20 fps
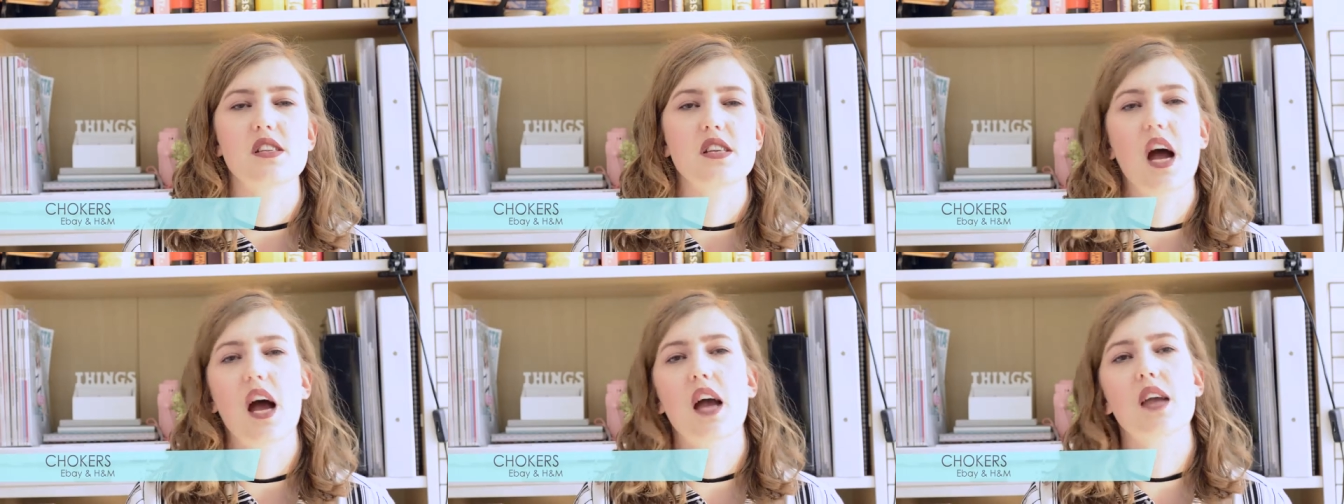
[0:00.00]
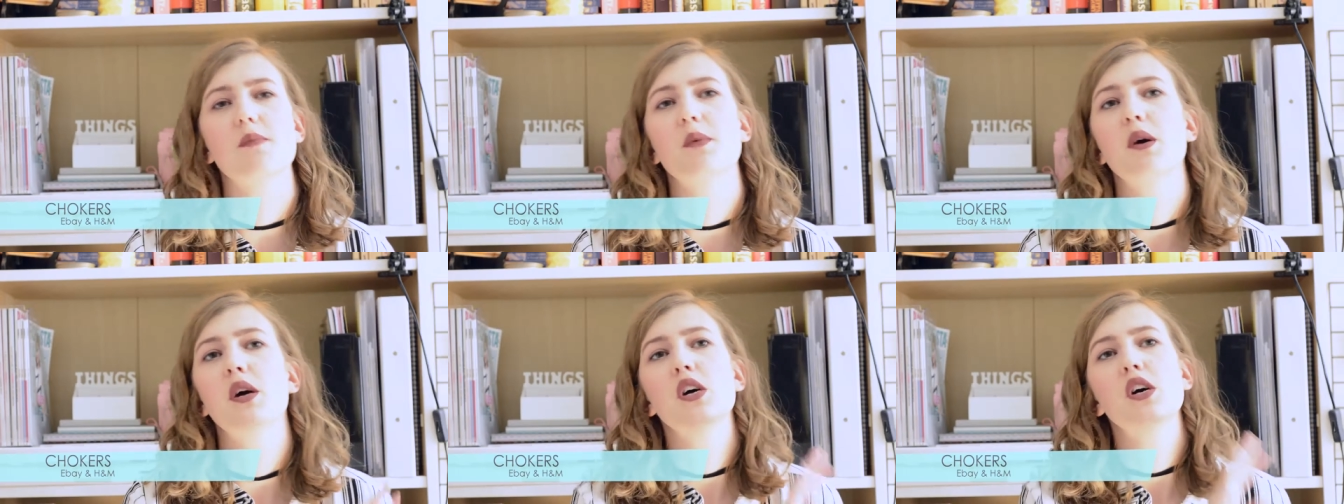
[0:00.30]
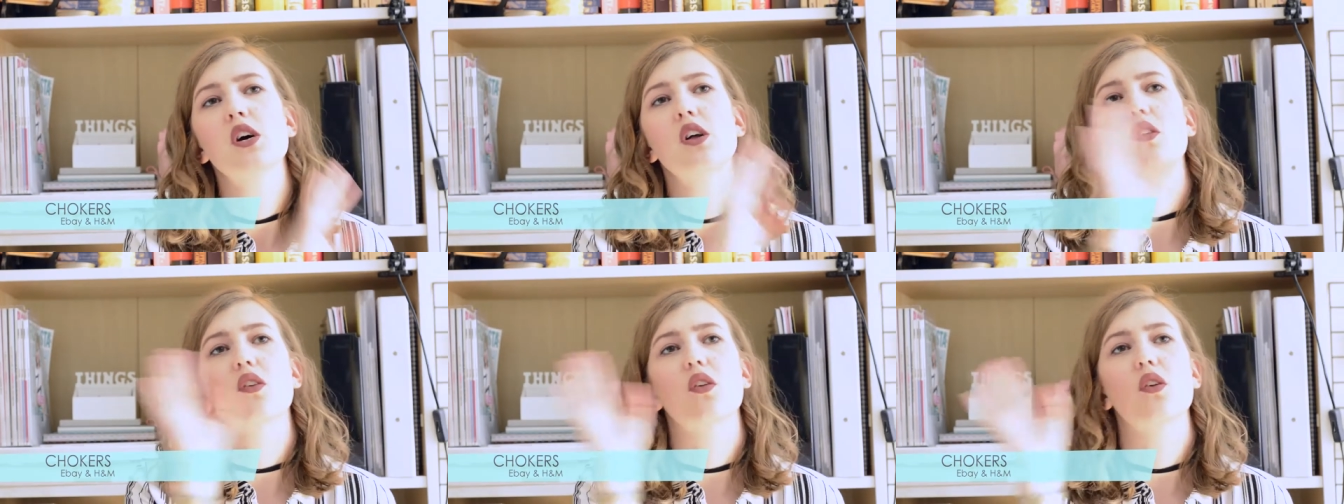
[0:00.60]
time
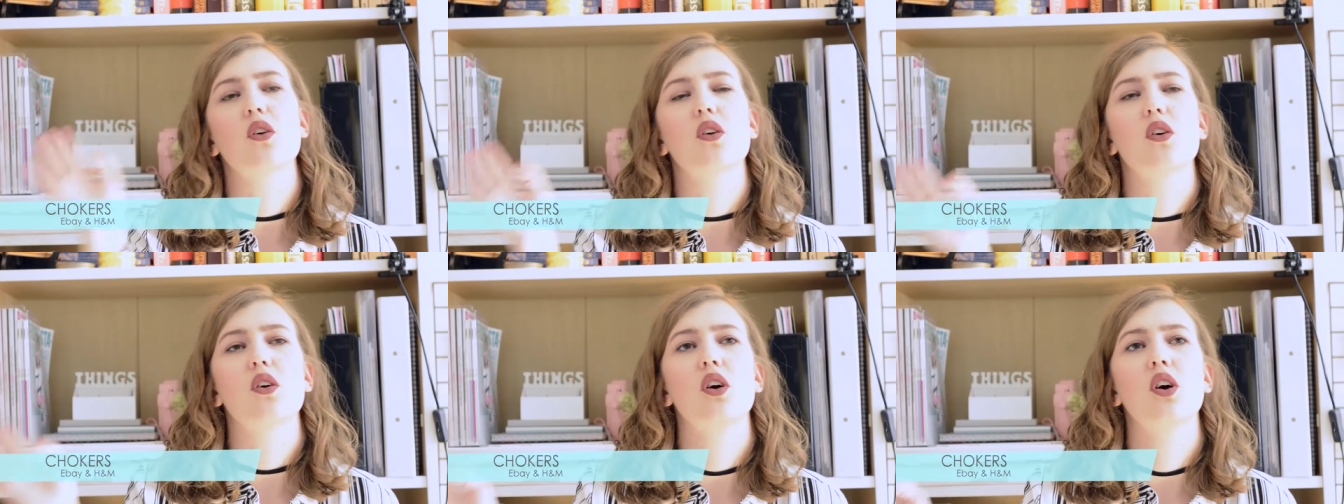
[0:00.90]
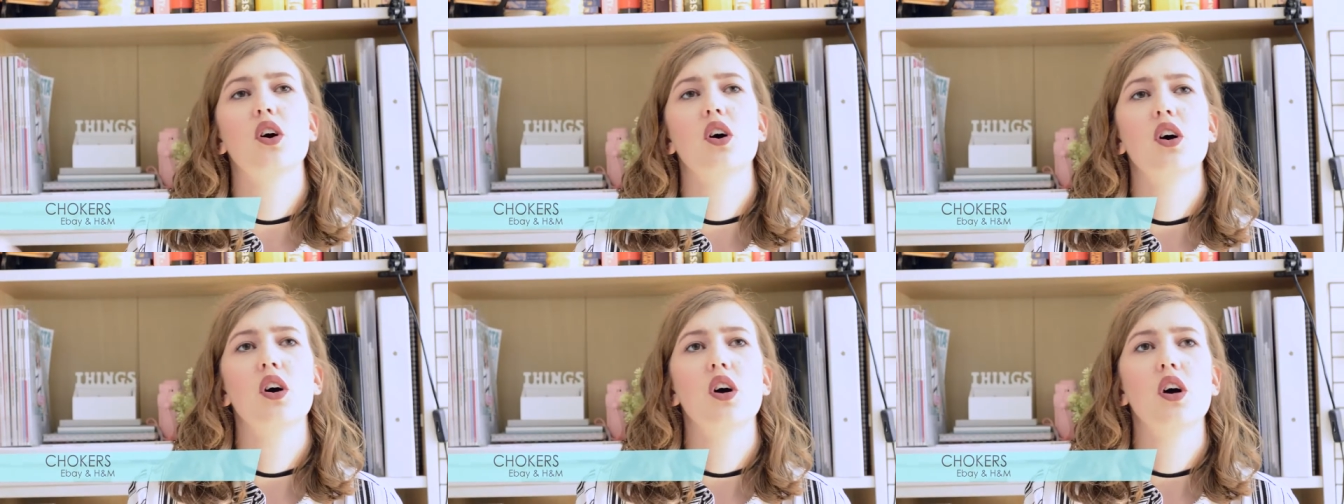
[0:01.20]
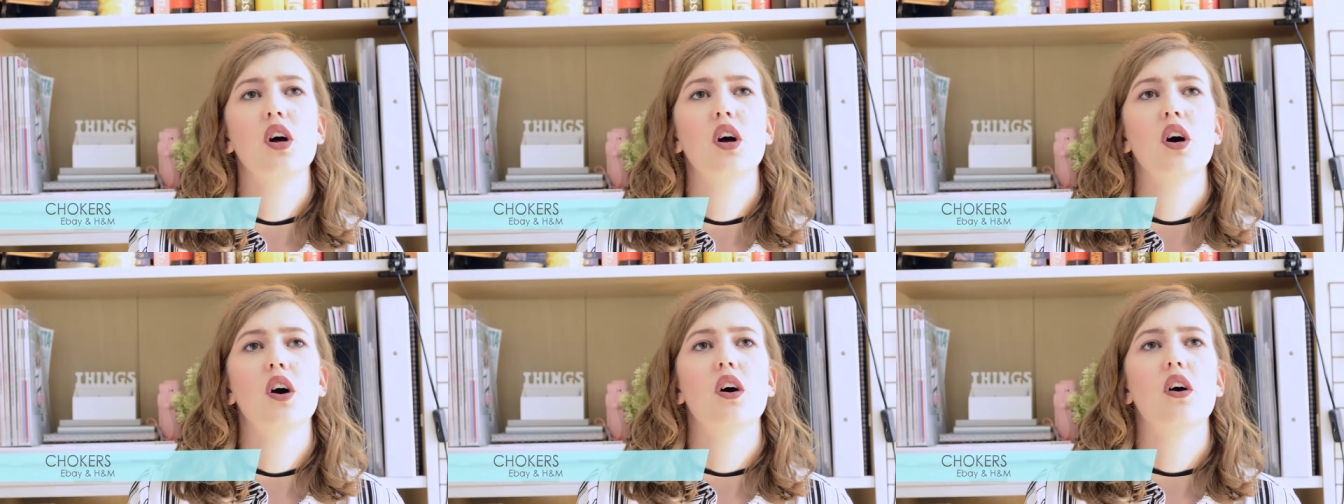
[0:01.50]
to look
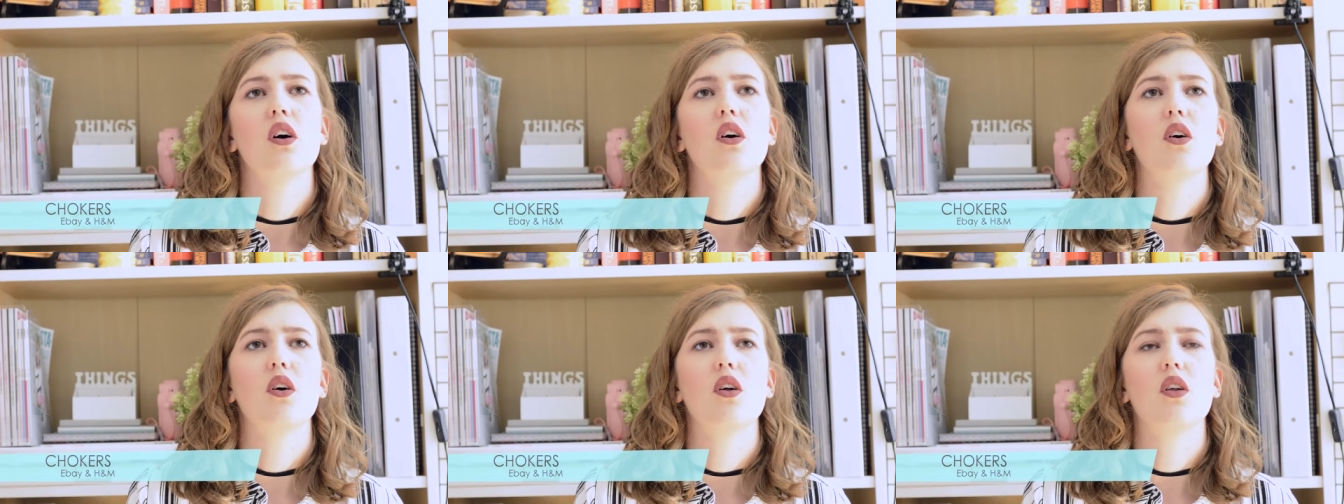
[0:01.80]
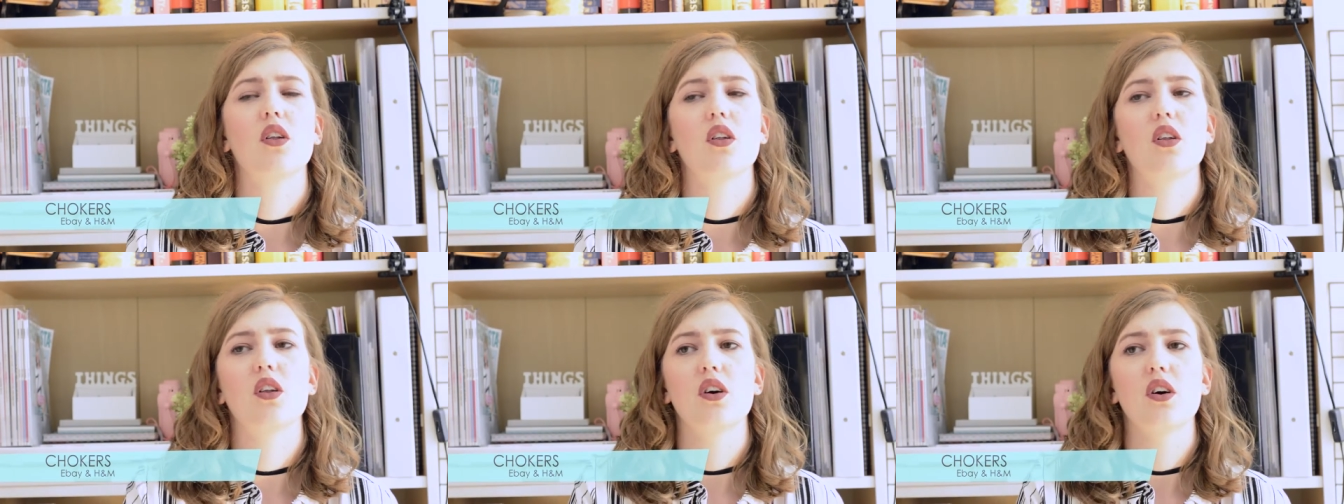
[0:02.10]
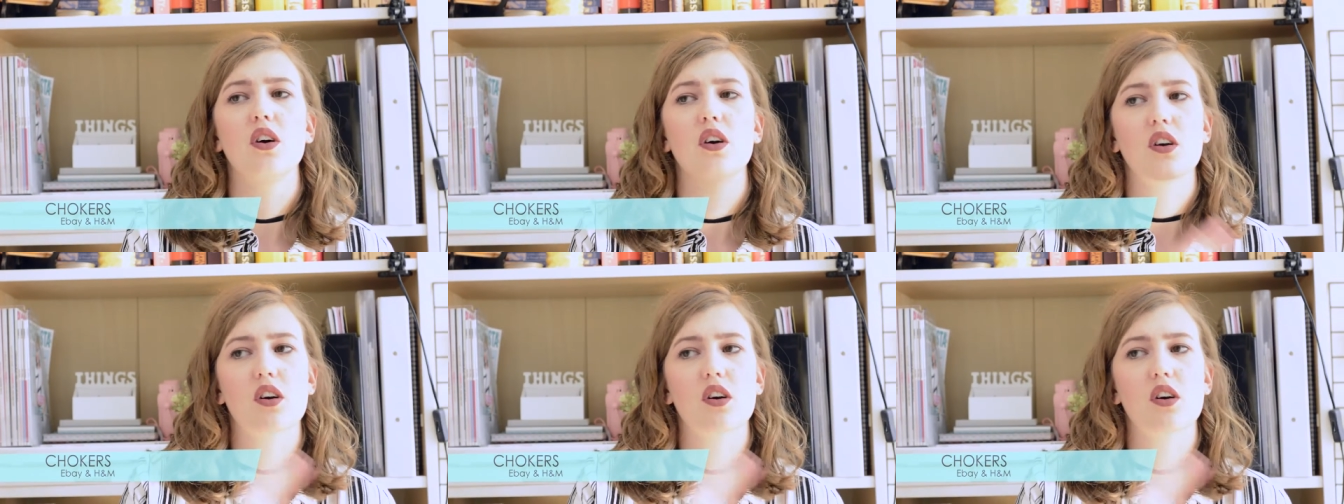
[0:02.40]
all